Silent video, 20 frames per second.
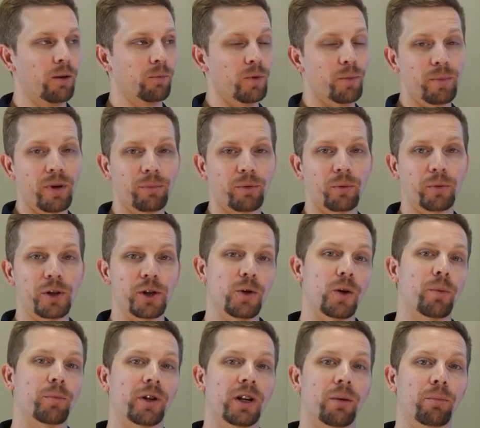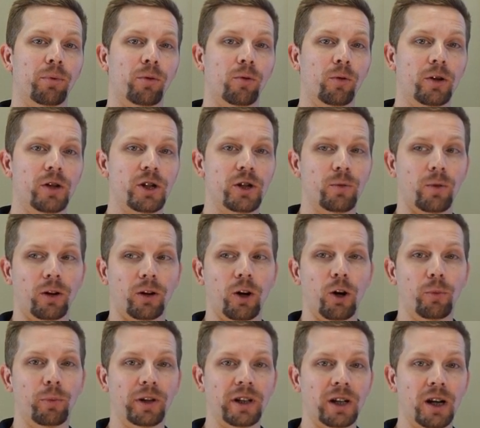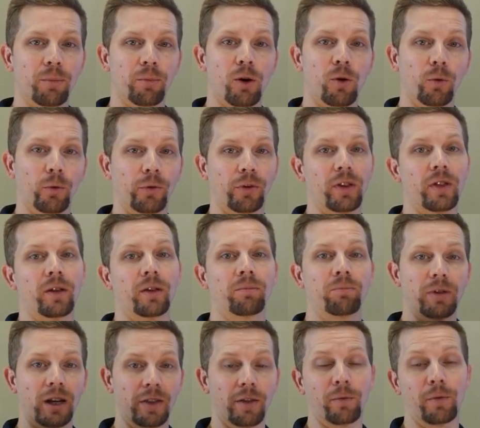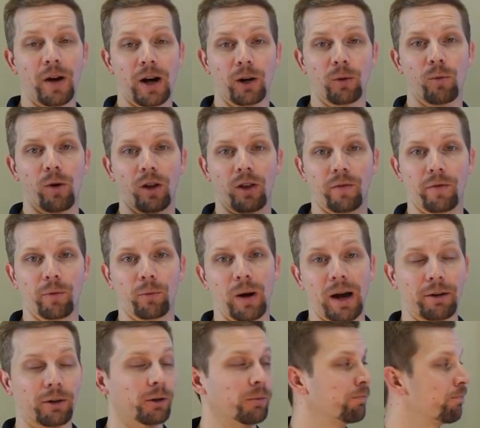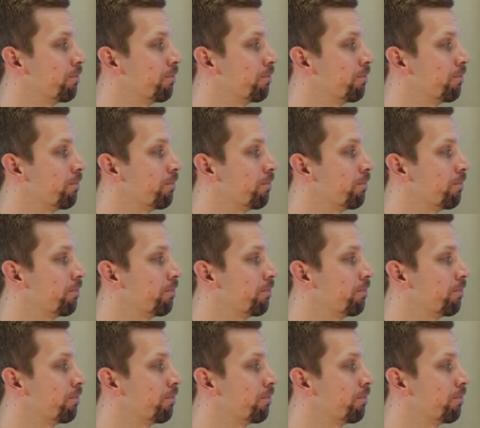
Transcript: Remember, when you open up ports, you are opening up holes in the firewall of the router.